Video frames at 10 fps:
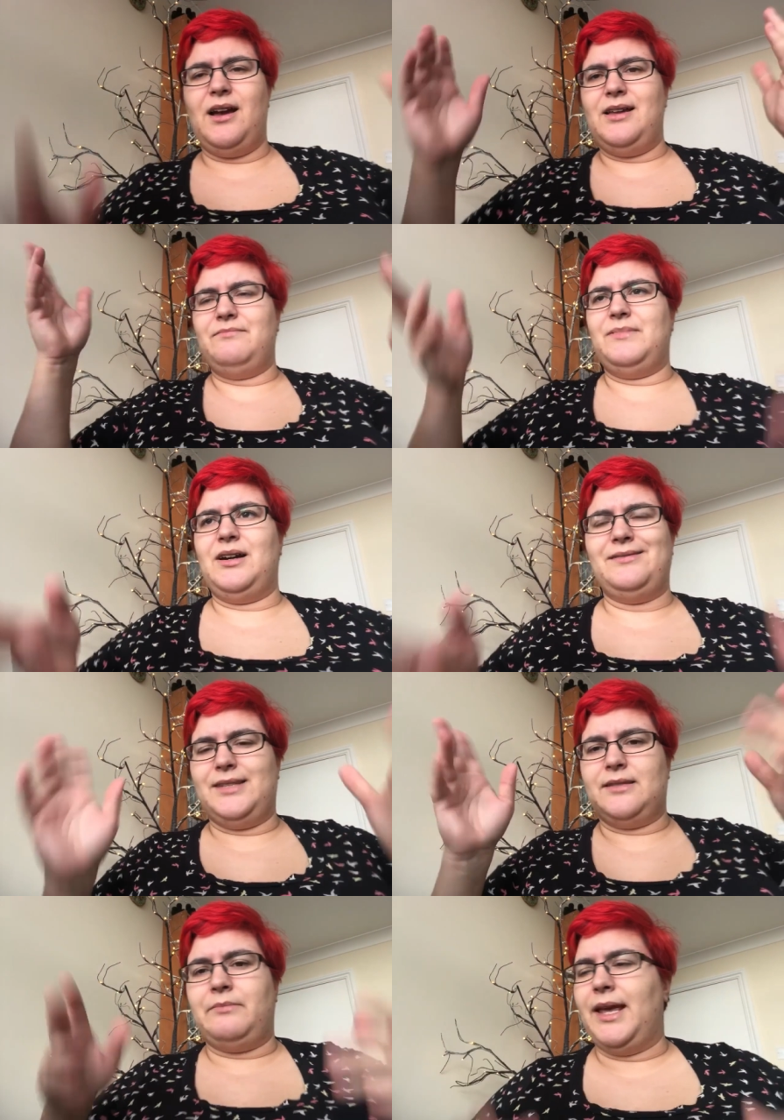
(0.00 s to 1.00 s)
it
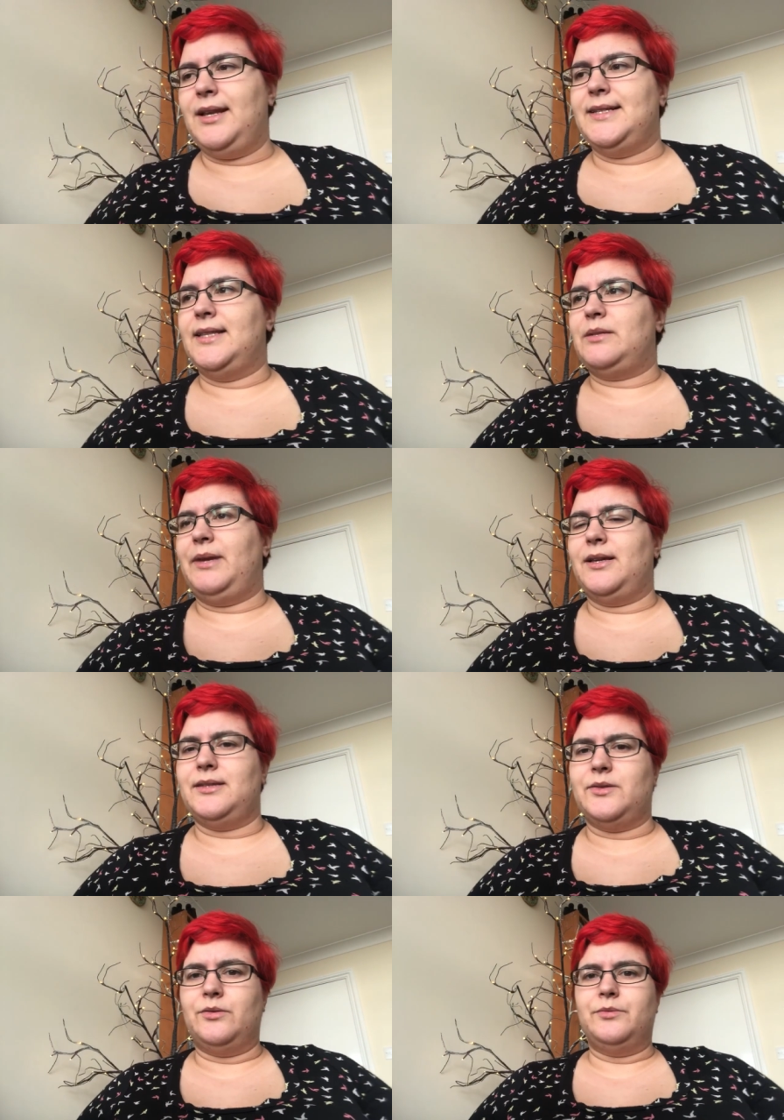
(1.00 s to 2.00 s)
doesn't make any sense to me because
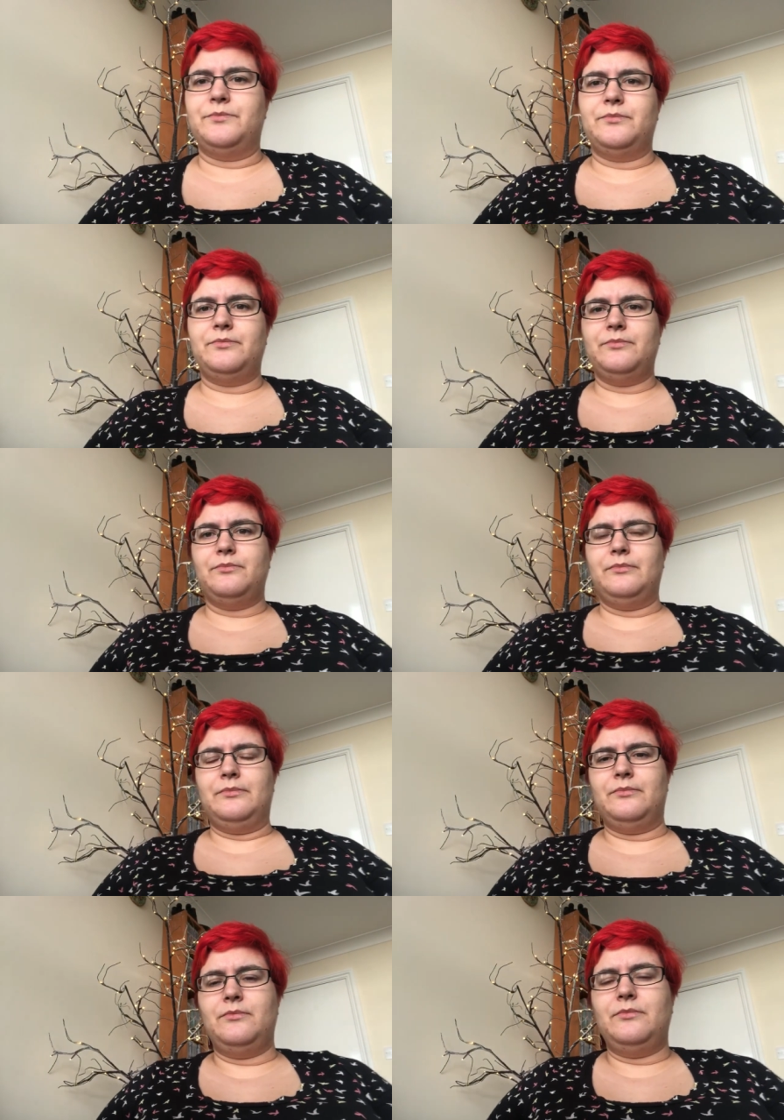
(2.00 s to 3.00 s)
it's all
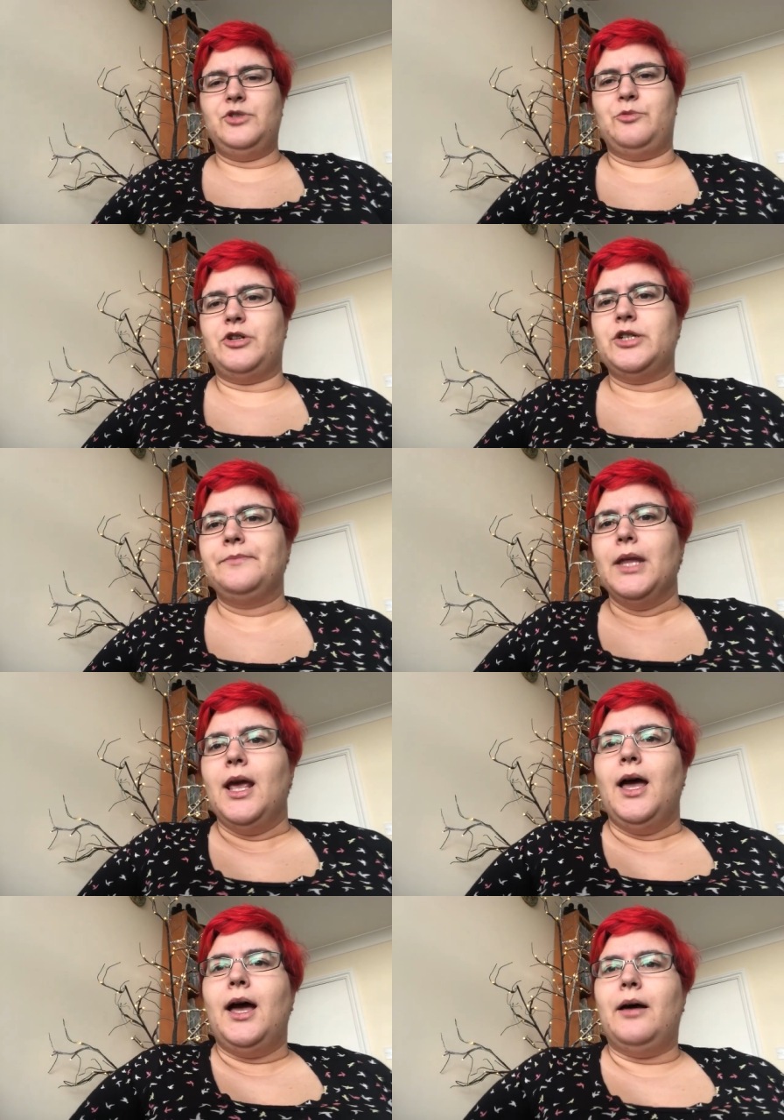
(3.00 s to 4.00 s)
gibberish
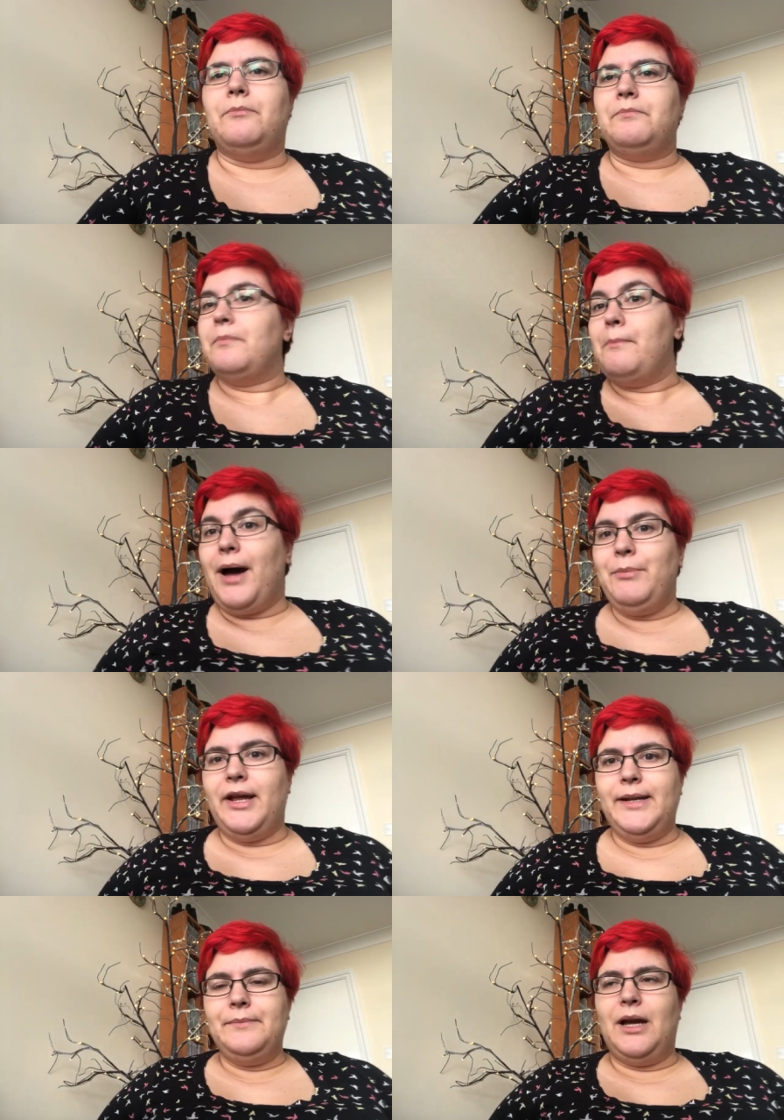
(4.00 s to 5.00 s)
um, but I'm
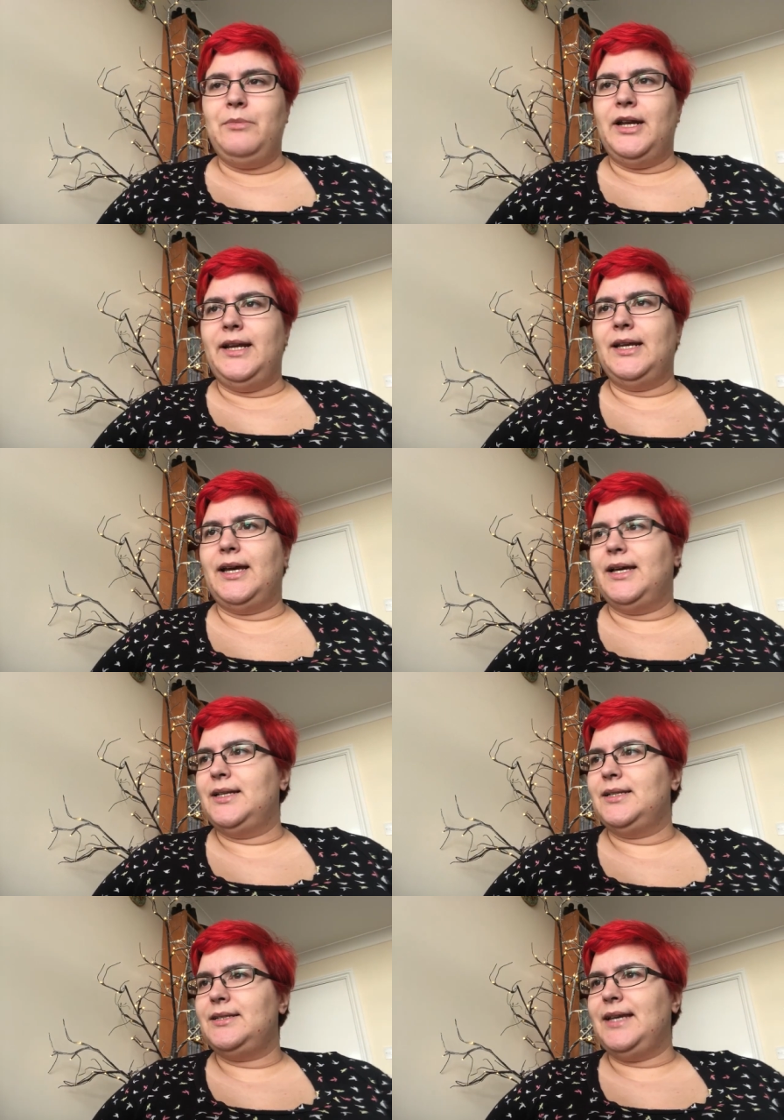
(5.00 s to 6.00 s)
learning I'm learning
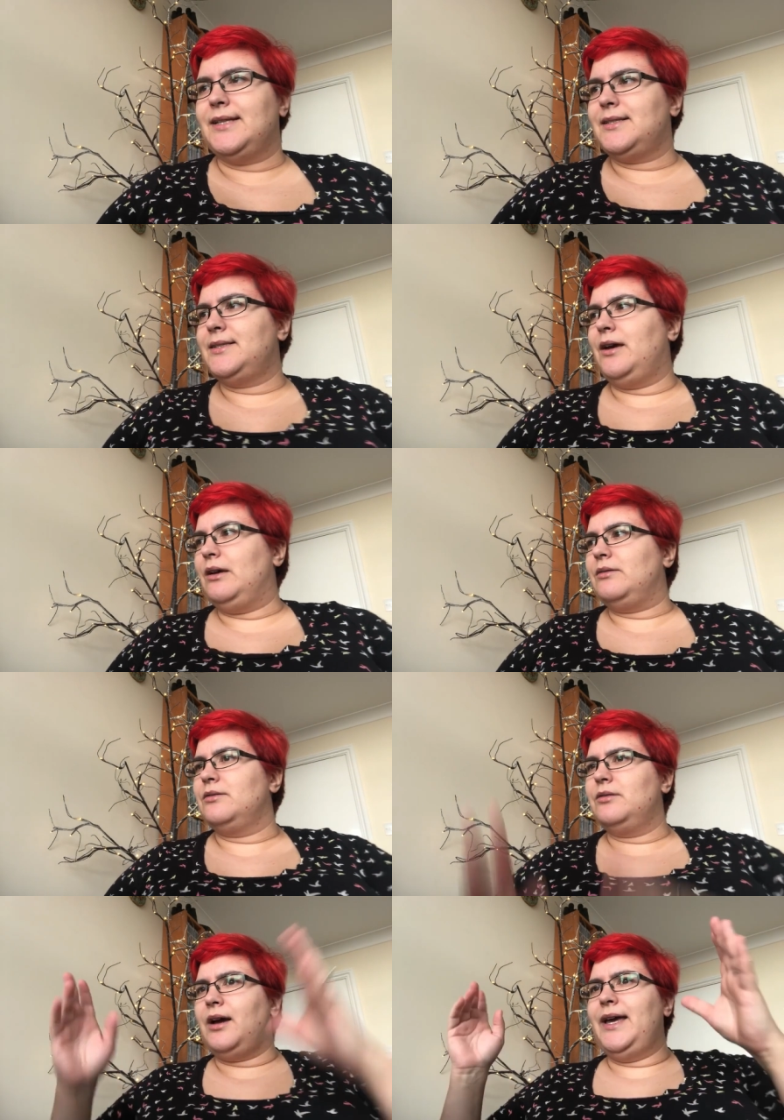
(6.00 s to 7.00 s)
and yes so
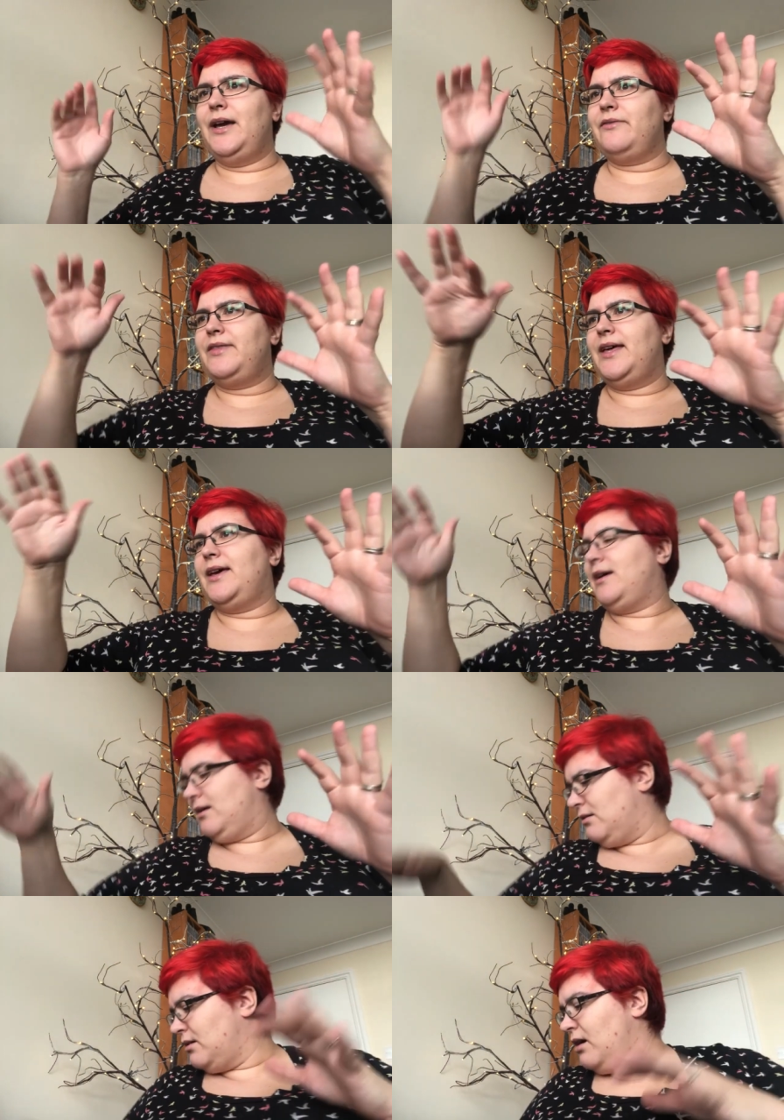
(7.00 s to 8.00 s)
I have the
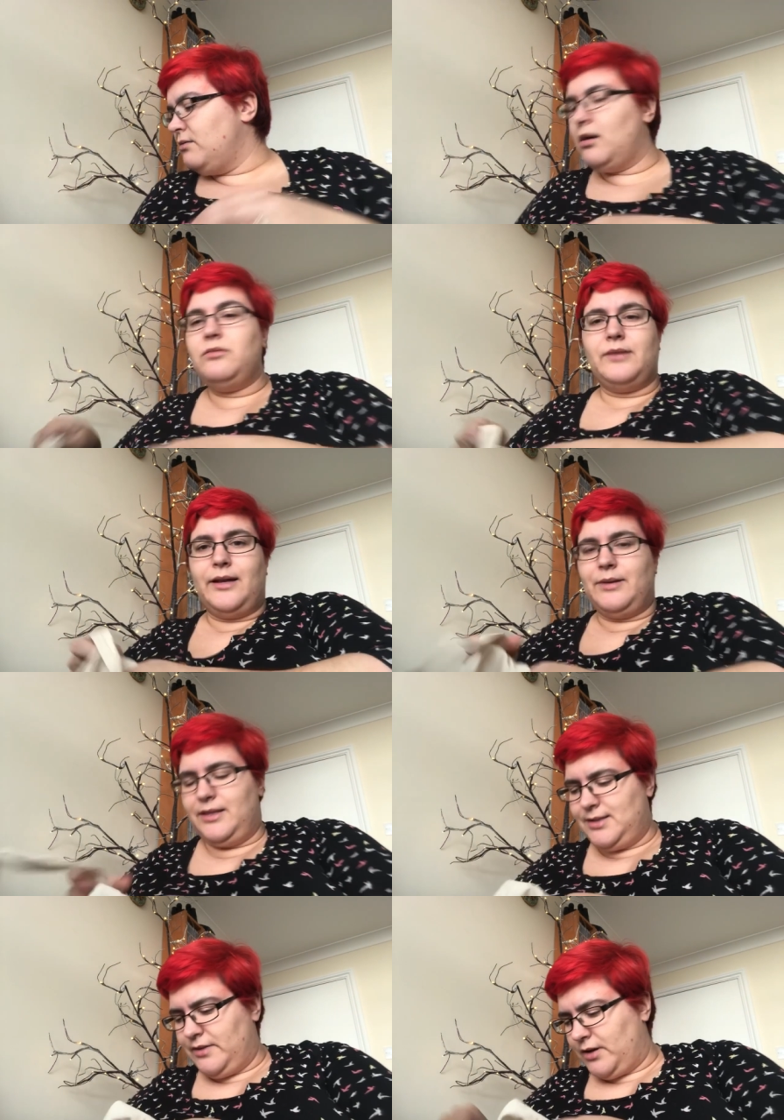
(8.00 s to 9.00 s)
oh oh oh hang on
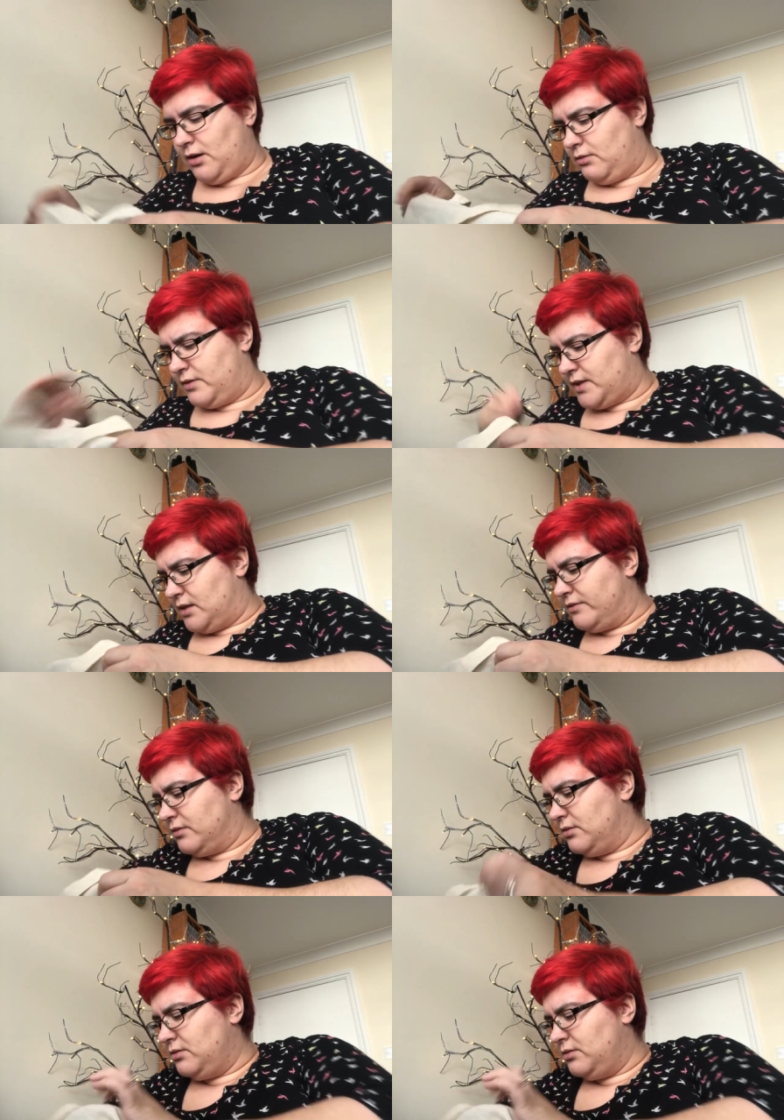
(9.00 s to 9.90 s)
there's another cone of stuff